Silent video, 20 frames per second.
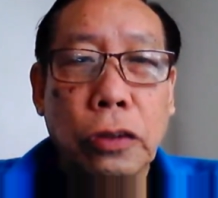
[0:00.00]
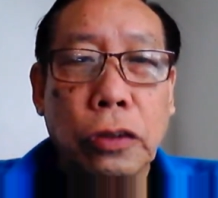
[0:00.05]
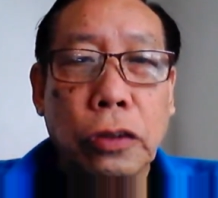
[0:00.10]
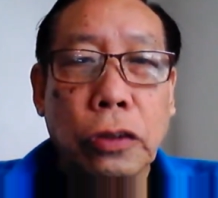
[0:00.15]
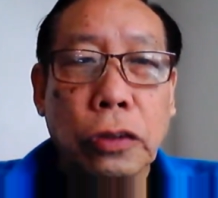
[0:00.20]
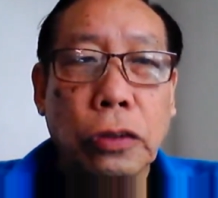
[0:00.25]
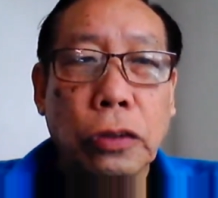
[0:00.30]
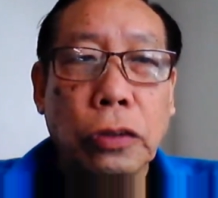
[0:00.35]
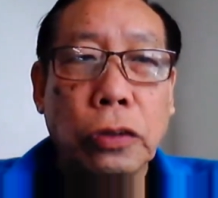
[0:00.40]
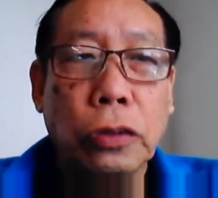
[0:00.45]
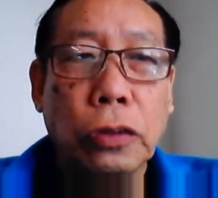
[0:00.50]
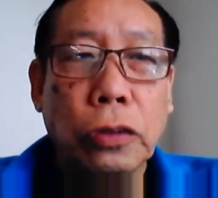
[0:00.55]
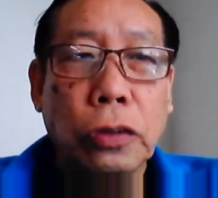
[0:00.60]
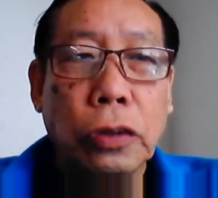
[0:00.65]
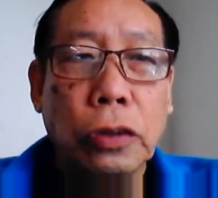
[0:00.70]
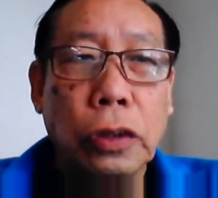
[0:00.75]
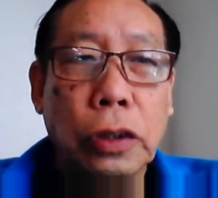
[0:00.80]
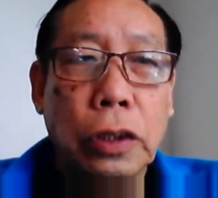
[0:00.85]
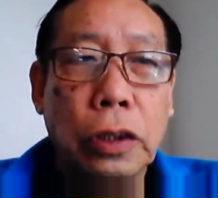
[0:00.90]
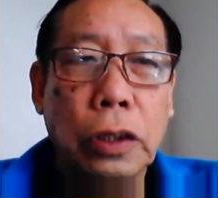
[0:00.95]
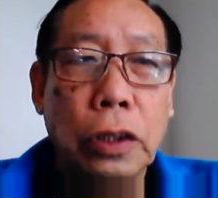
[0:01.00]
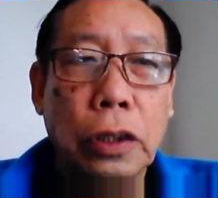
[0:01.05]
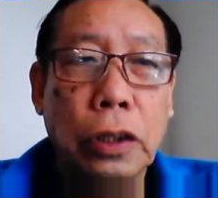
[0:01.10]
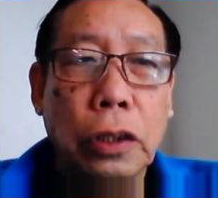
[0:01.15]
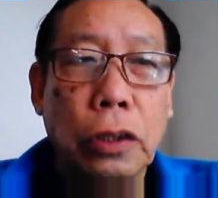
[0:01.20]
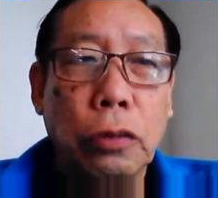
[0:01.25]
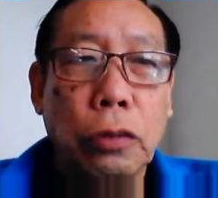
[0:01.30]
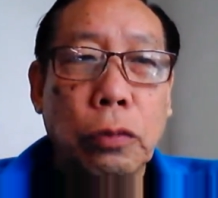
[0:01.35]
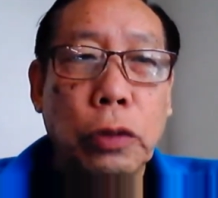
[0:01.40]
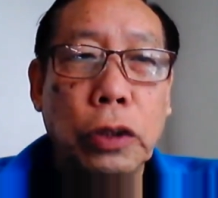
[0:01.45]
So
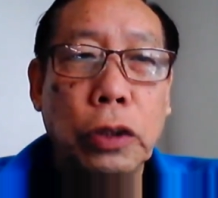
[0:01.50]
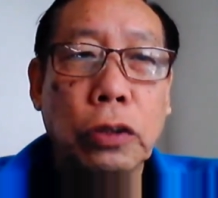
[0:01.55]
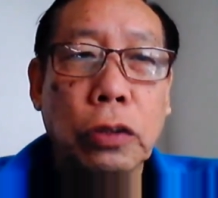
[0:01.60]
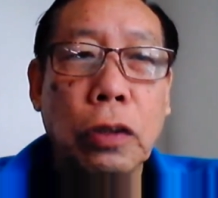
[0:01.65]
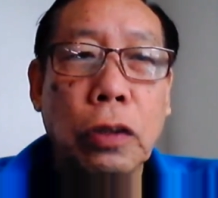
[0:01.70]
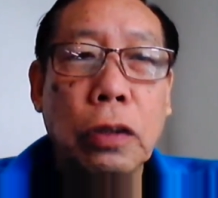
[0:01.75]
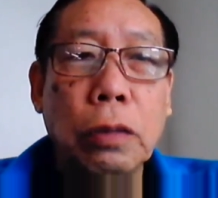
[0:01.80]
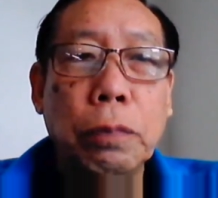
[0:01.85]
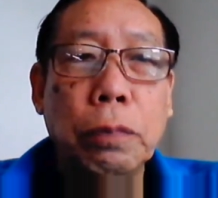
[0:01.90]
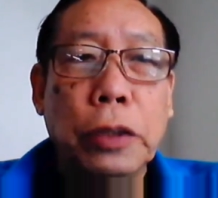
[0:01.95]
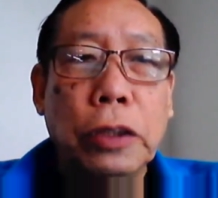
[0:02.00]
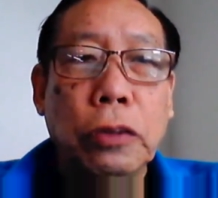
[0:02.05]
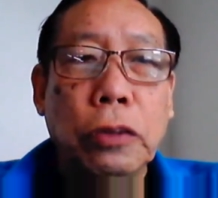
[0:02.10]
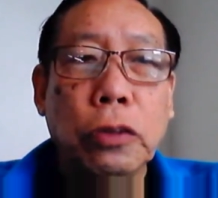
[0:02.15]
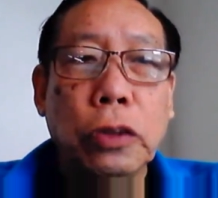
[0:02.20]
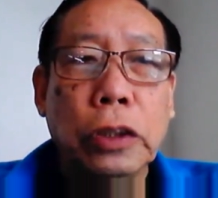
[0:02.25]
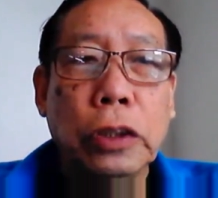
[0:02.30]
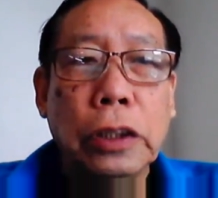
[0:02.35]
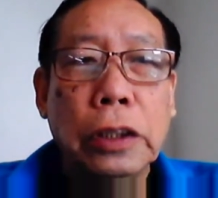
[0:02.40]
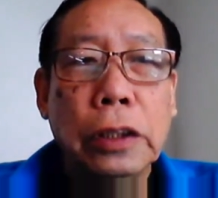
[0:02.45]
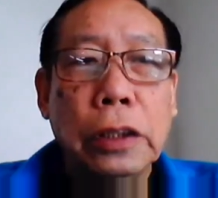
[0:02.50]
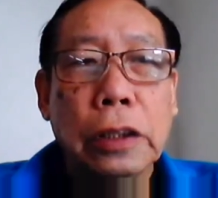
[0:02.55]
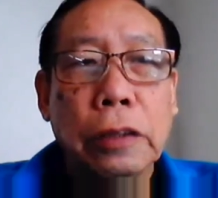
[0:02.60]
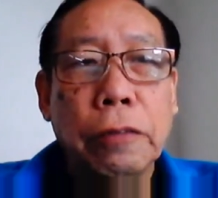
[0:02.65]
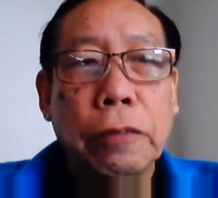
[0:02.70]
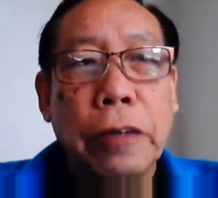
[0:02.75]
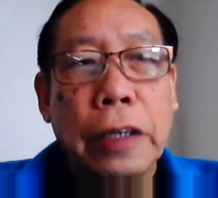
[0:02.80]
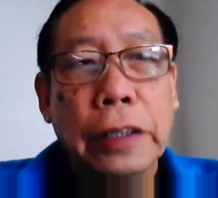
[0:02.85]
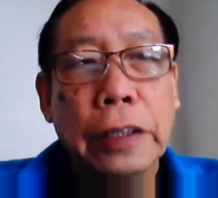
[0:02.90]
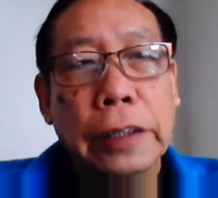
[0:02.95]
we should all be using
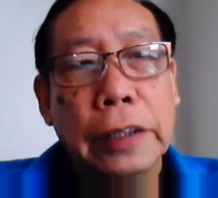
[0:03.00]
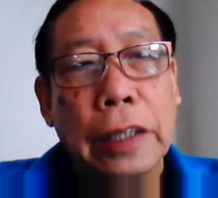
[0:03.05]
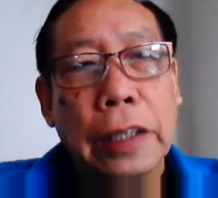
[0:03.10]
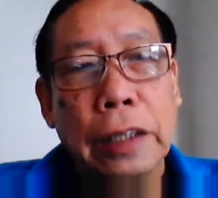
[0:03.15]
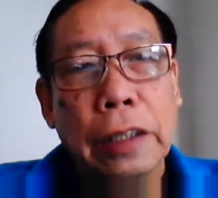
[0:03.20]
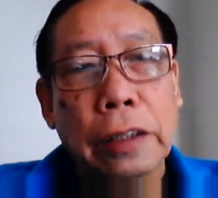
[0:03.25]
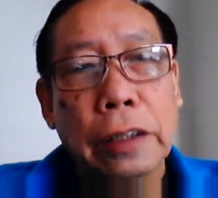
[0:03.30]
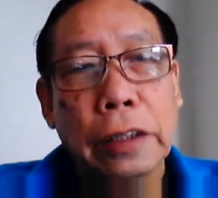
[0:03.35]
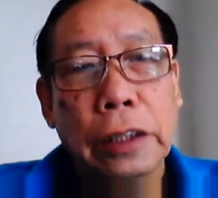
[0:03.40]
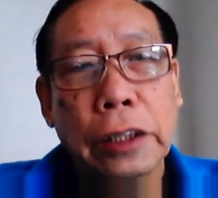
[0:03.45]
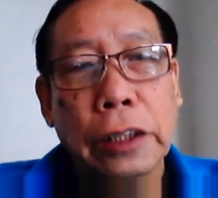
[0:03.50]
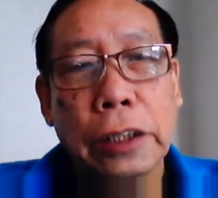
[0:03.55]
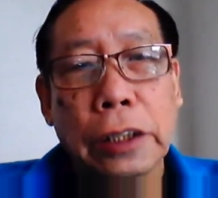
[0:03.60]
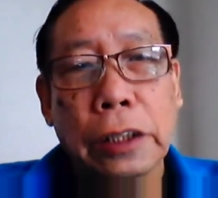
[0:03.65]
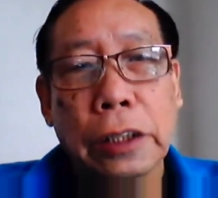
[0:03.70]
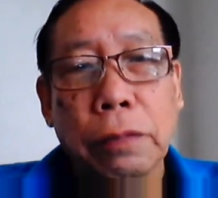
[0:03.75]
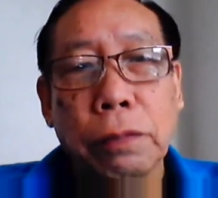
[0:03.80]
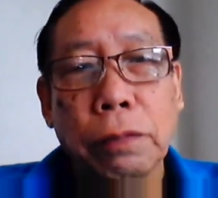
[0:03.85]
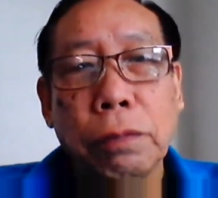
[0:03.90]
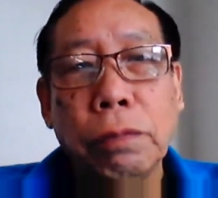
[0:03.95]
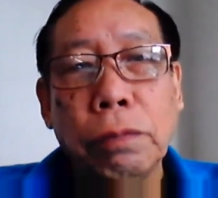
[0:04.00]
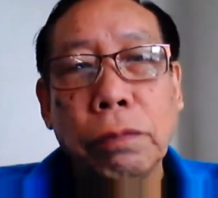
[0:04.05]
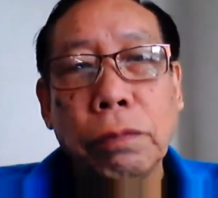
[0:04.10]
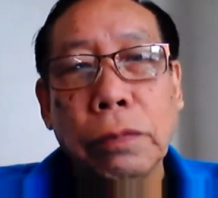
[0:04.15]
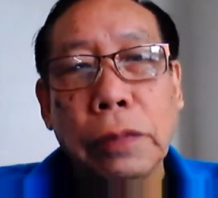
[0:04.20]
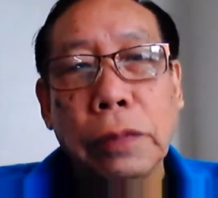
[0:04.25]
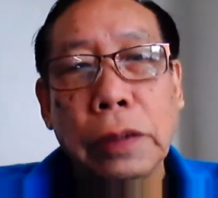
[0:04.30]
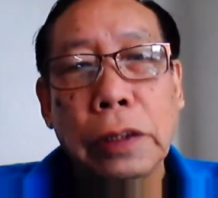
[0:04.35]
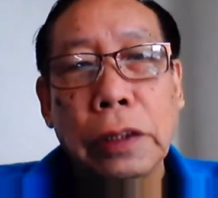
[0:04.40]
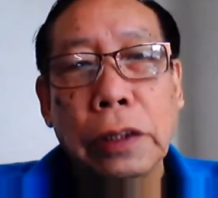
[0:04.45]
the fast start system
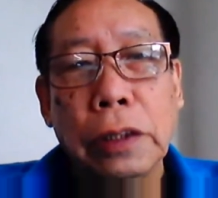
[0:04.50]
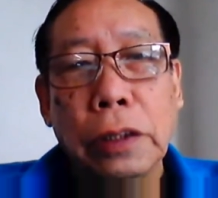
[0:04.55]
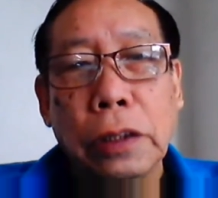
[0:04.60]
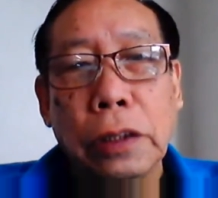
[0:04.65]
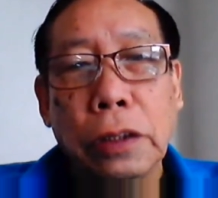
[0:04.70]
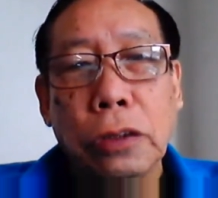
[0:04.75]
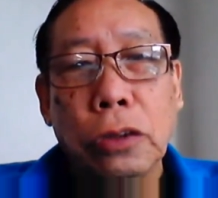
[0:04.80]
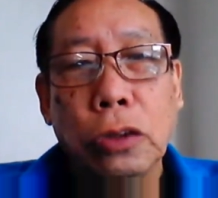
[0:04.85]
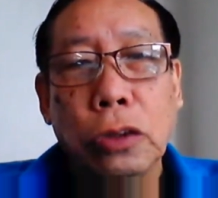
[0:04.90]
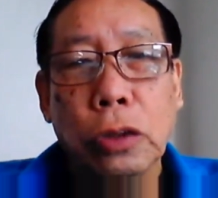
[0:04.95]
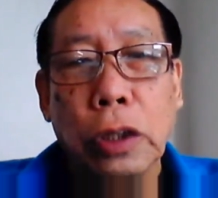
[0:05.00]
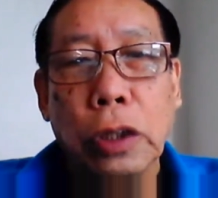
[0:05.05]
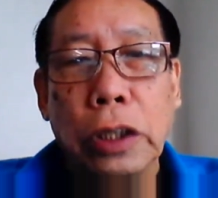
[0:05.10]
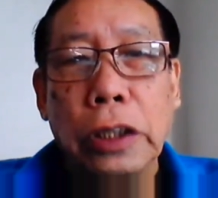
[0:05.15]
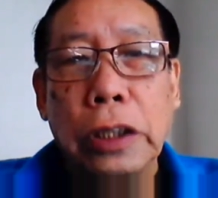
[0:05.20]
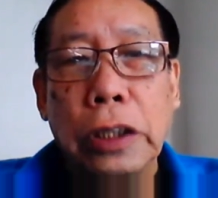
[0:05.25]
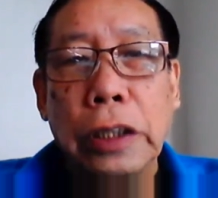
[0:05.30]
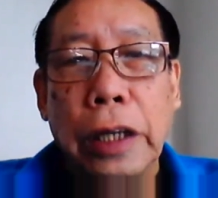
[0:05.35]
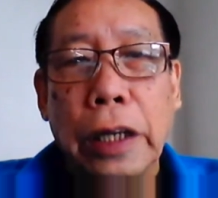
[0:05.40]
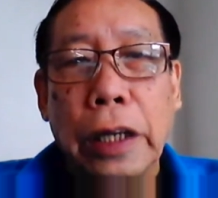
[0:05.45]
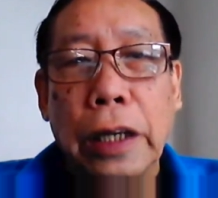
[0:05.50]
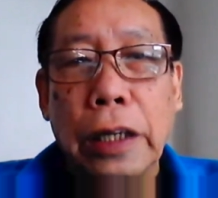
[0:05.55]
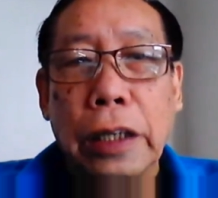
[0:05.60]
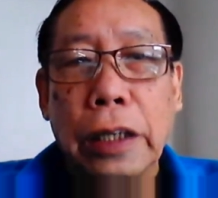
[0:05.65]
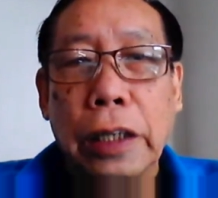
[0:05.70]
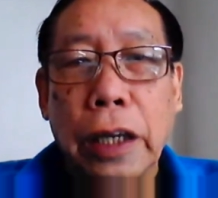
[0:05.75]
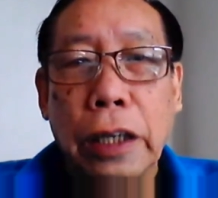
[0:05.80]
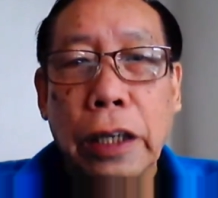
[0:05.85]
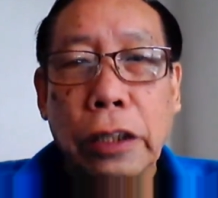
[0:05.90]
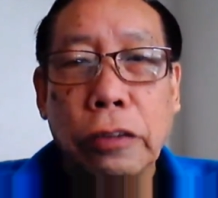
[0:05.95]
to earn
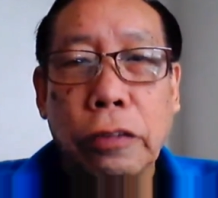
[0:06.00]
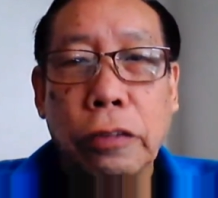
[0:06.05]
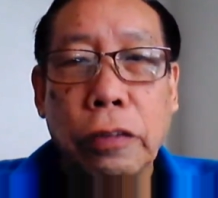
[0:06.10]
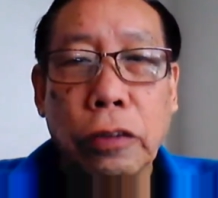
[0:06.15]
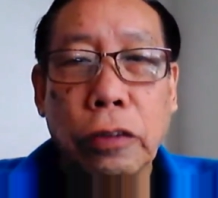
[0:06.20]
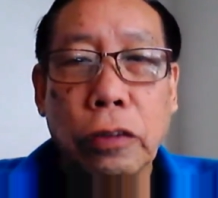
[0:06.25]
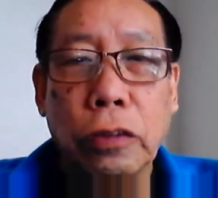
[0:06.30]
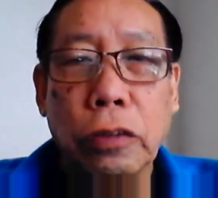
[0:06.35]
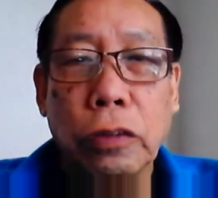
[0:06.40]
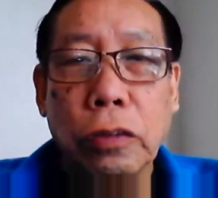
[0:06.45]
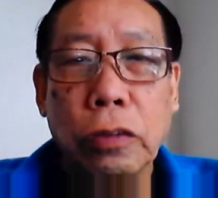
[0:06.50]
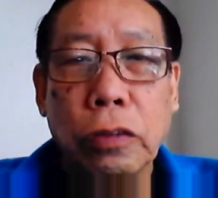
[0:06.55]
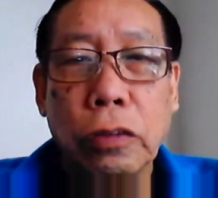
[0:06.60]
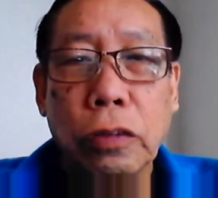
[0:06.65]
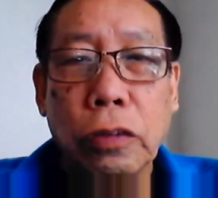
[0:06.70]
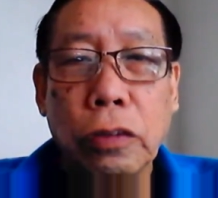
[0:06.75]
daily cash flow.